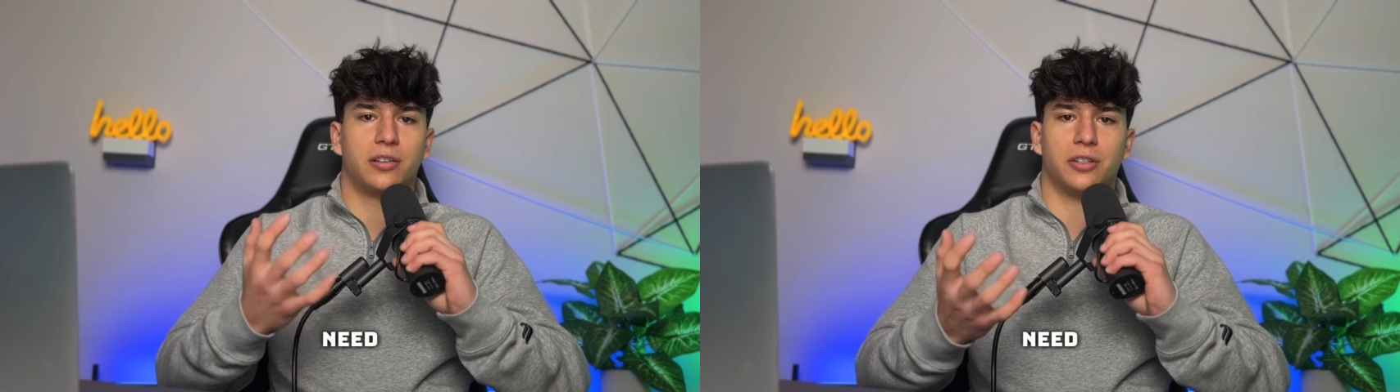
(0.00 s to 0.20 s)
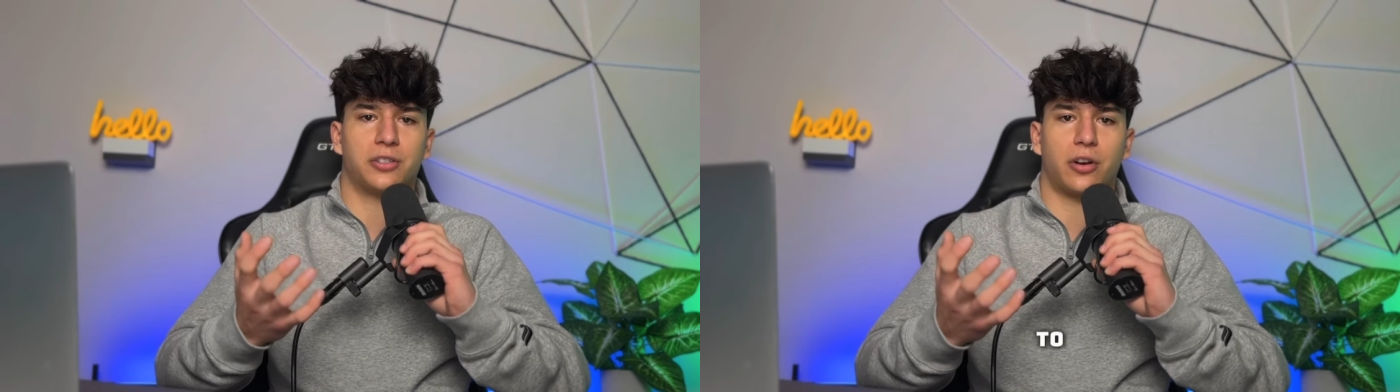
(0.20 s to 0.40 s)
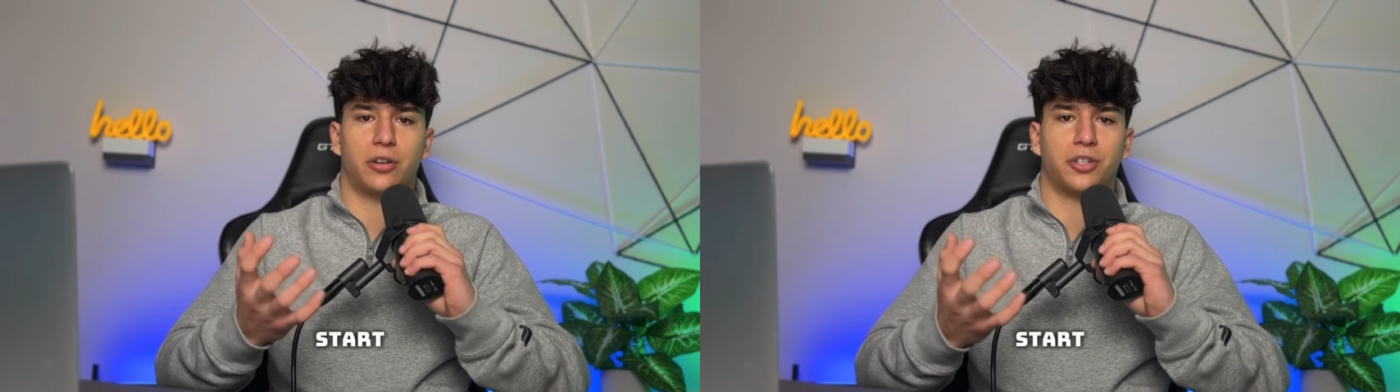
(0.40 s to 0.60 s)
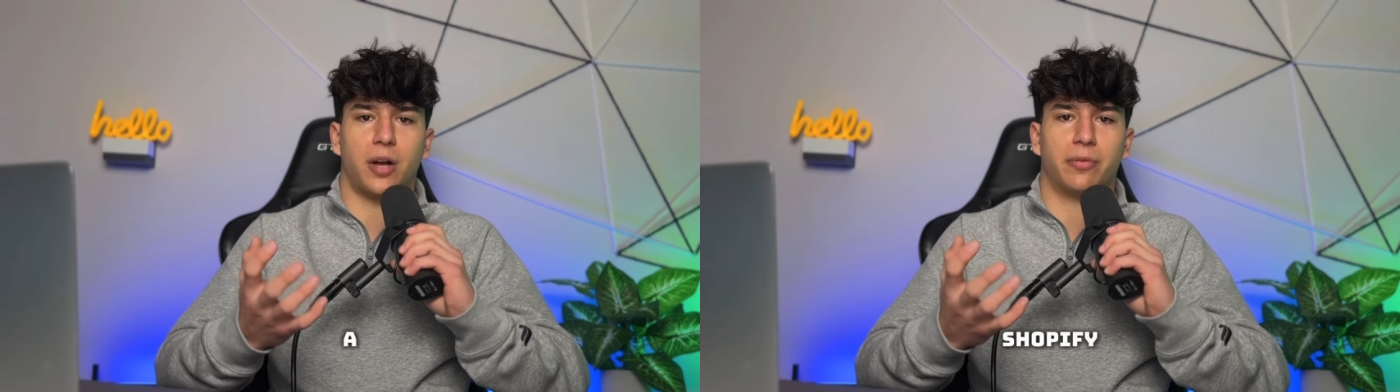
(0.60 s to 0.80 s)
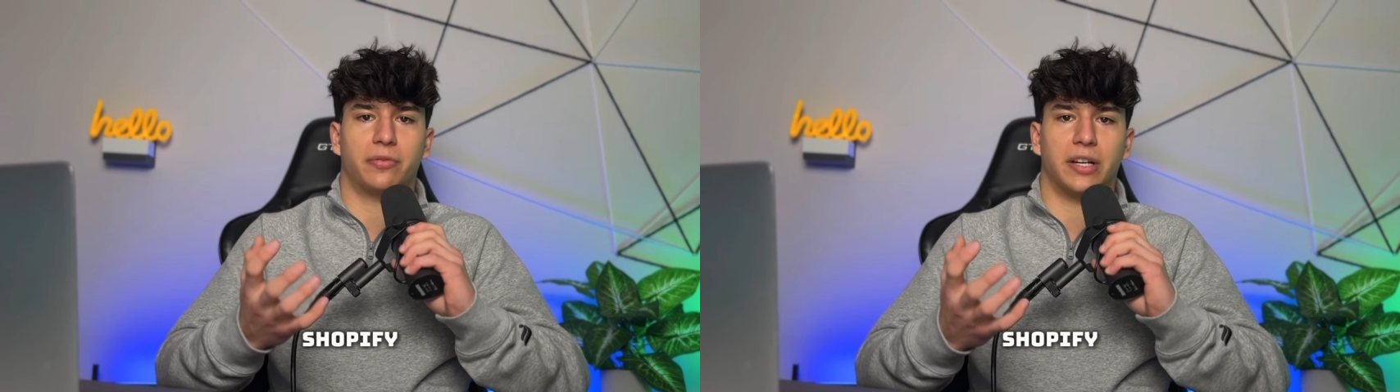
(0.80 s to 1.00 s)
to start a
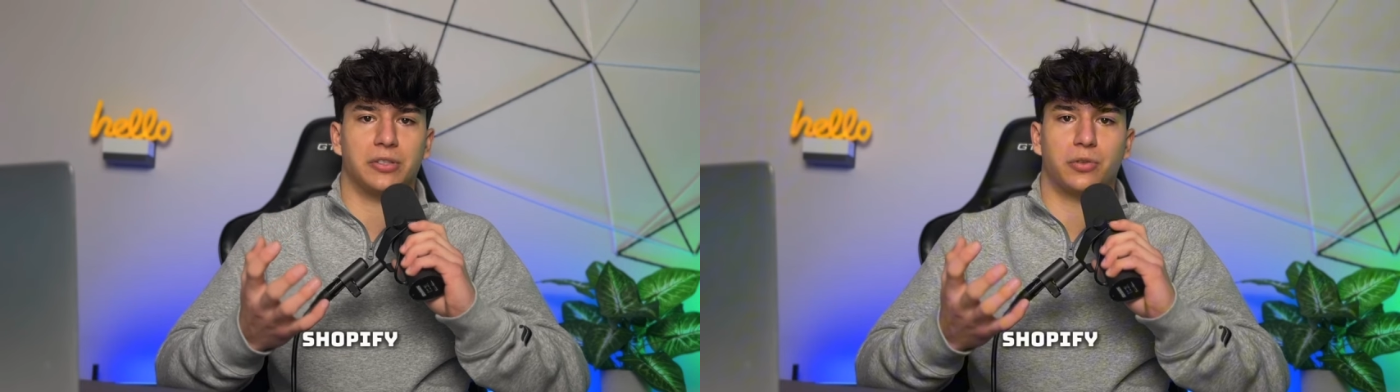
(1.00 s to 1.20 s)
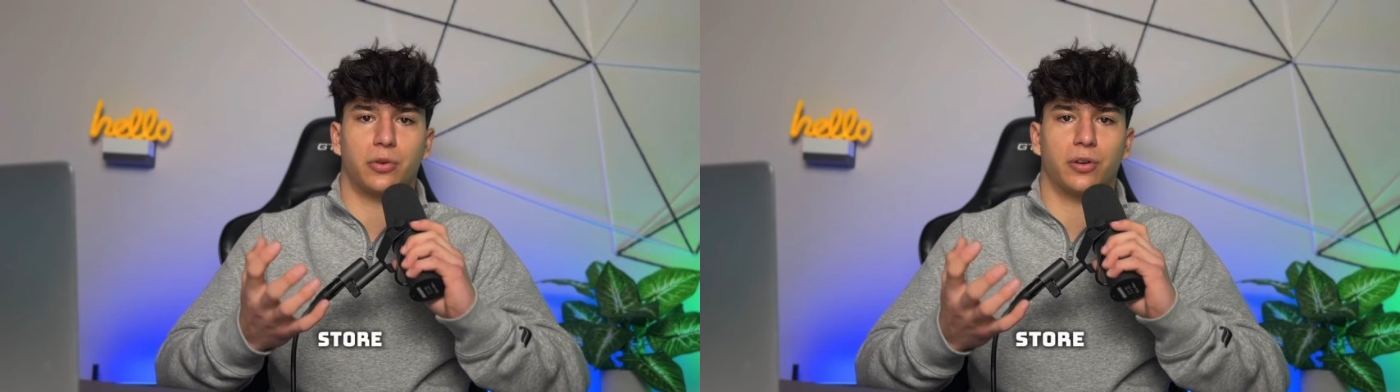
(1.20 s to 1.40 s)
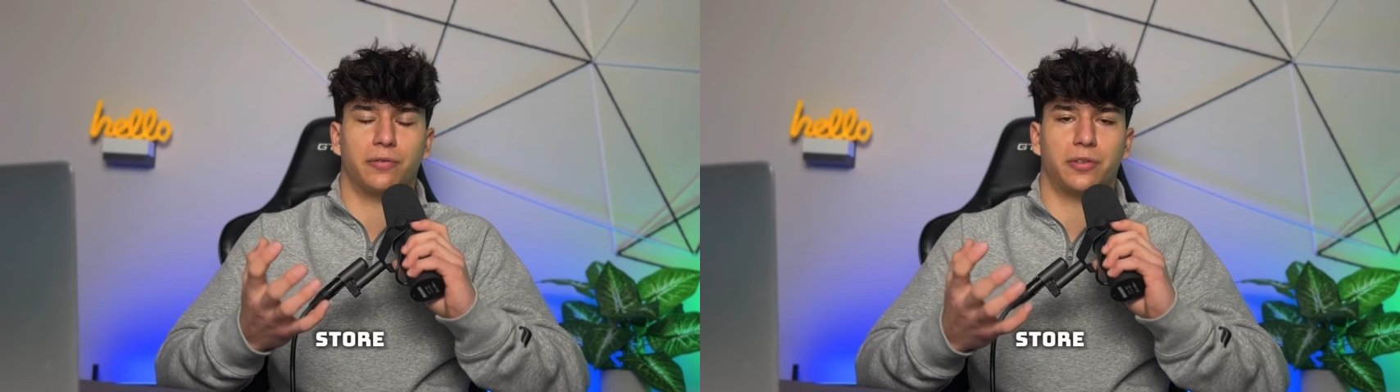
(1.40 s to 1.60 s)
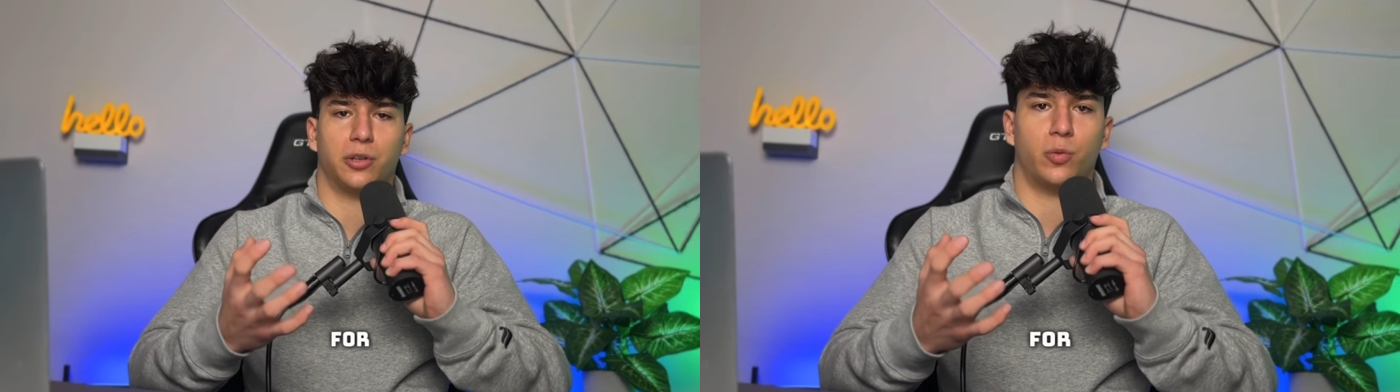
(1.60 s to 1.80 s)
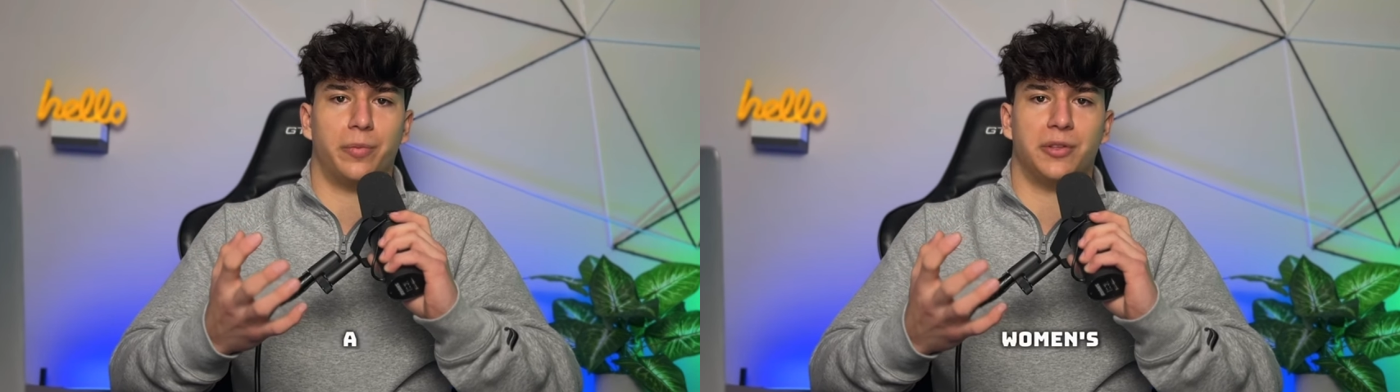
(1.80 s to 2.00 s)
Shopify store
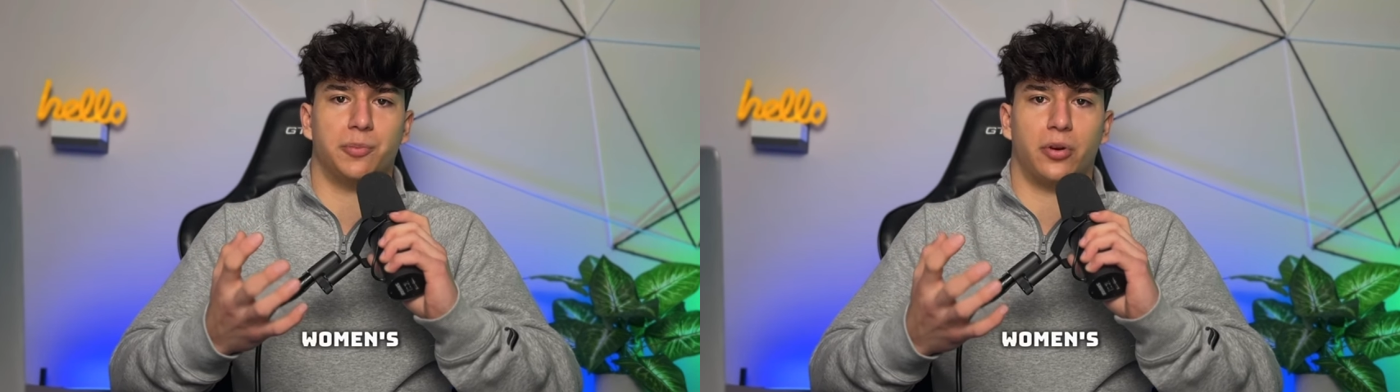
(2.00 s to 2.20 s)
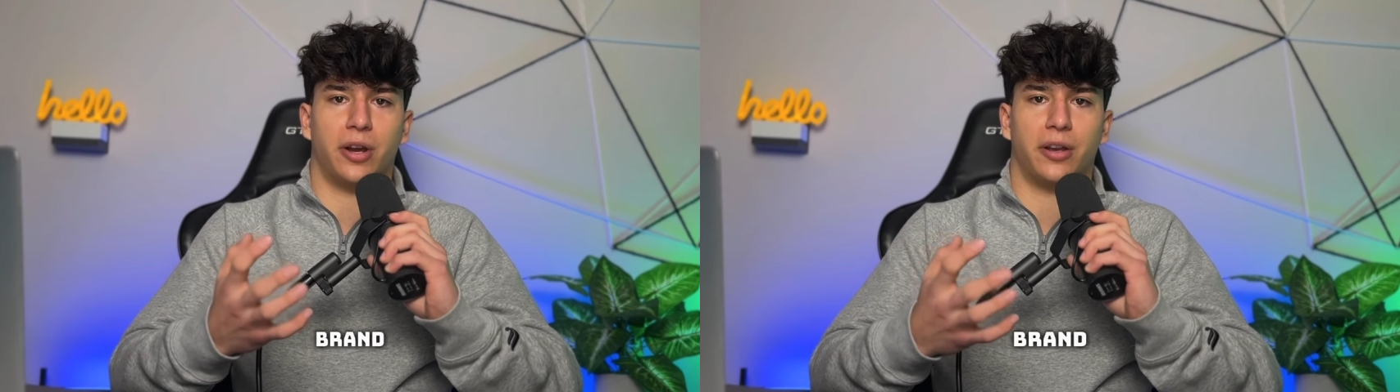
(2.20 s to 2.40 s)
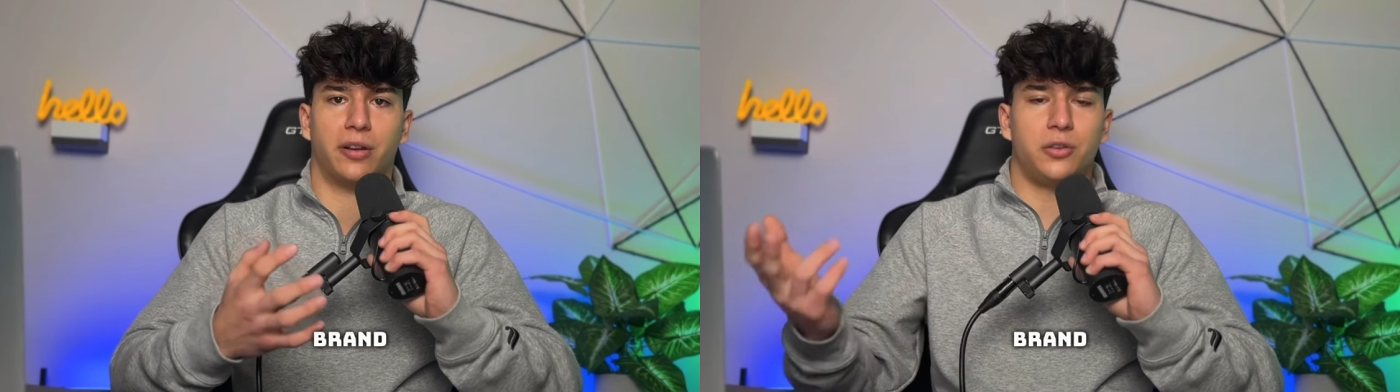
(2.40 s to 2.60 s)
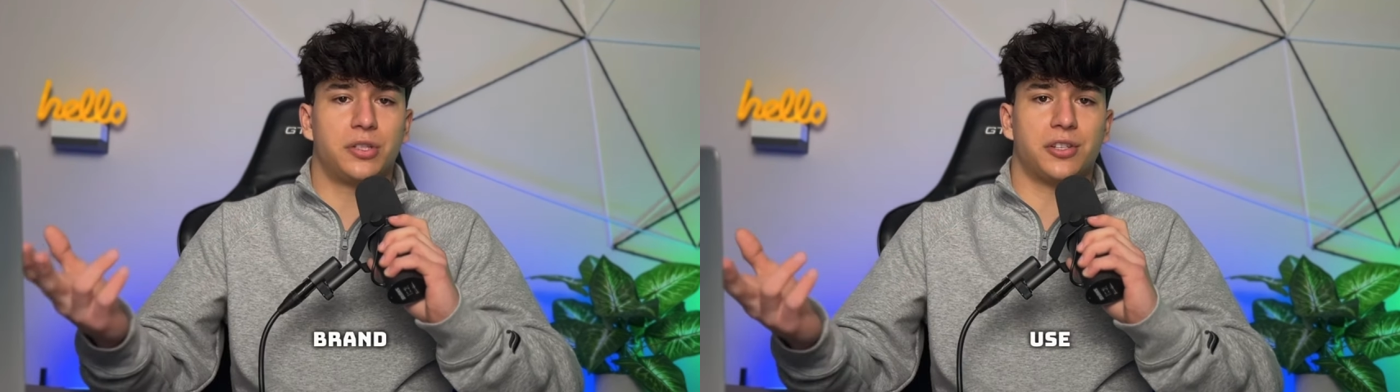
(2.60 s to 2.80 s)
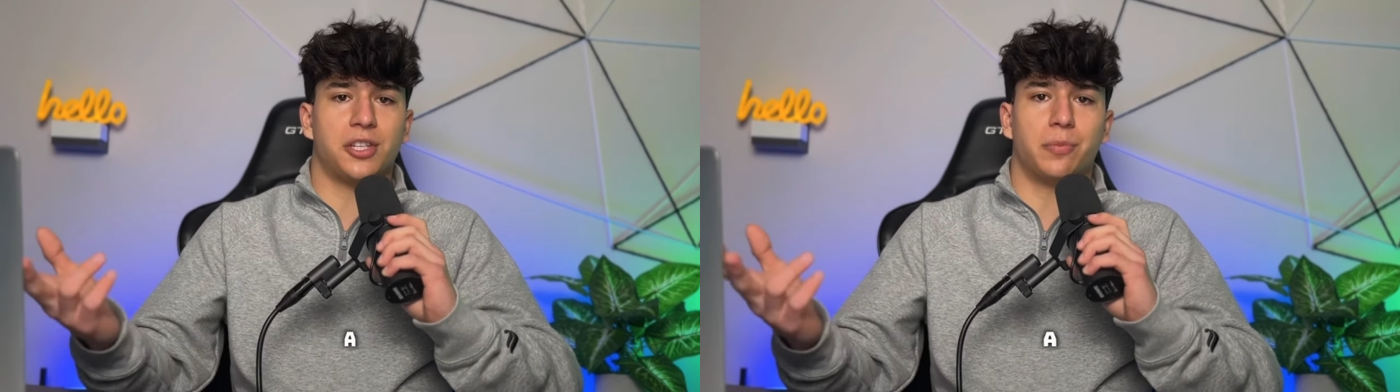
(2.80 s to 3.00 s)
for a women's brand.
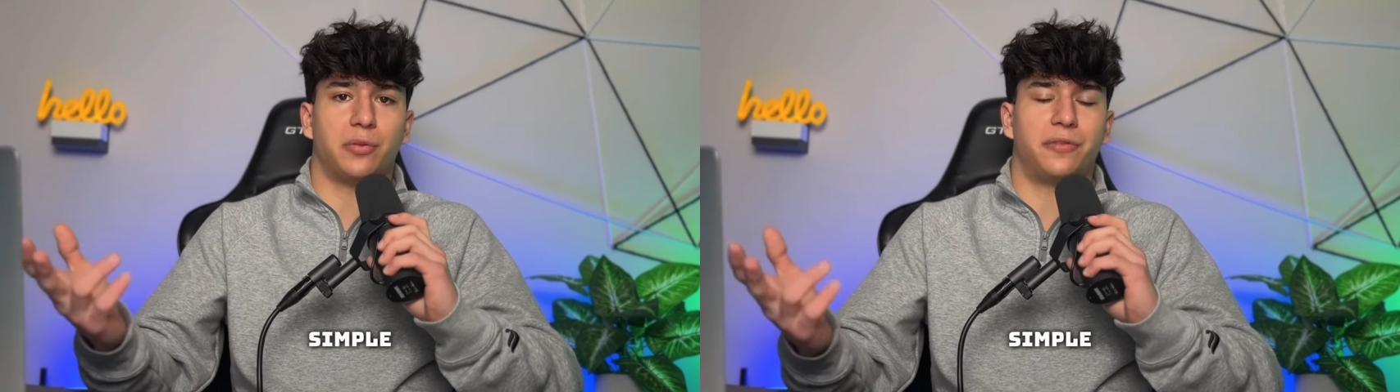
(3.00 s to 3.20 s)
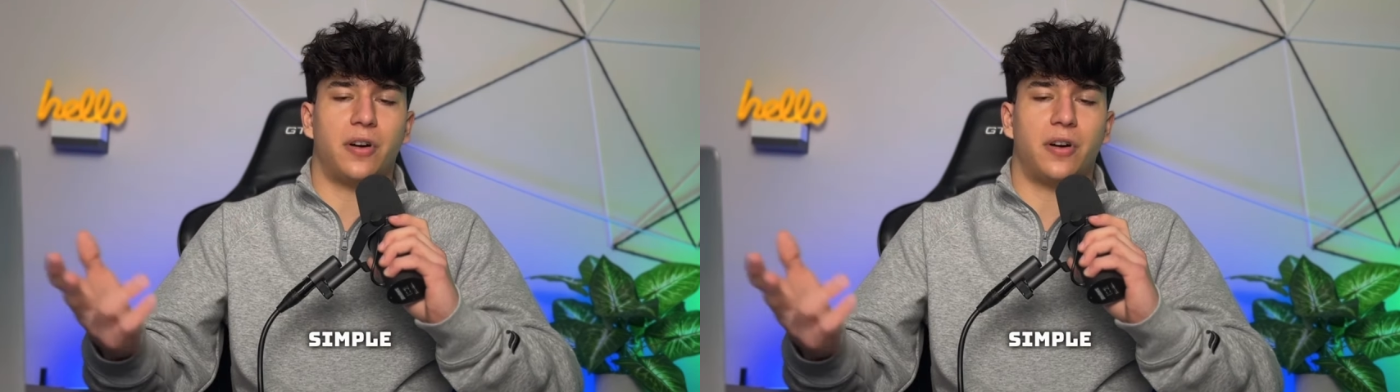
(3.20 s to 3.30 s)
Use a simple